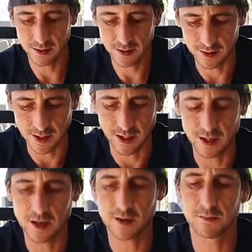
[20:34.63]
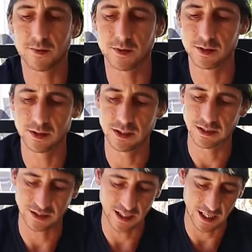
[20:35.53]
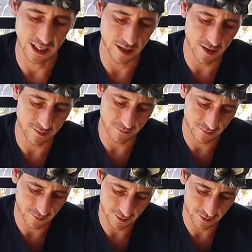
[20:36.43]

Let's get it up. Let's get it up.